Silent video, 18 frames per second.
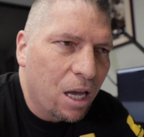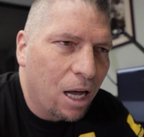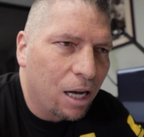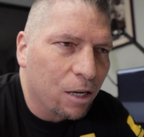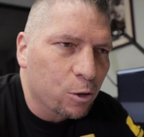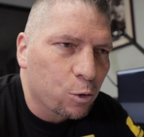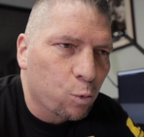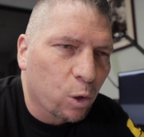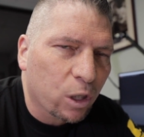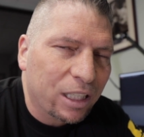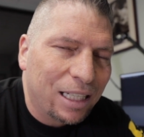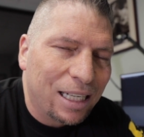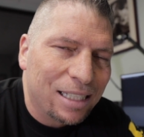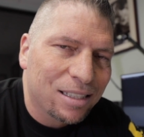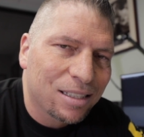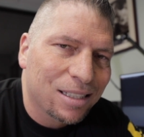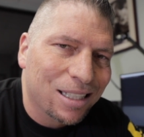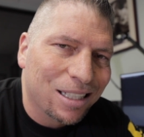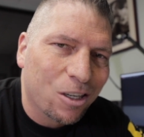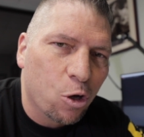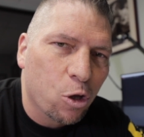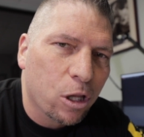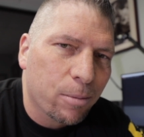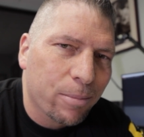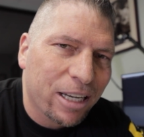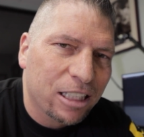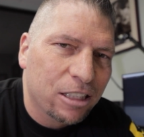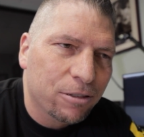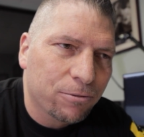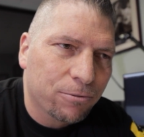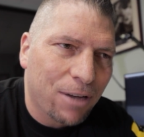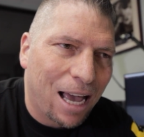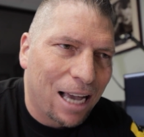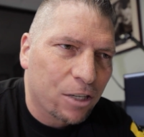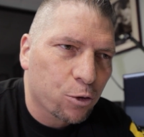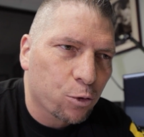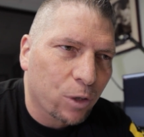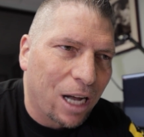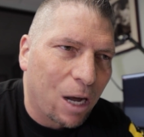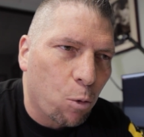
I was working at Zenola Manufacturing.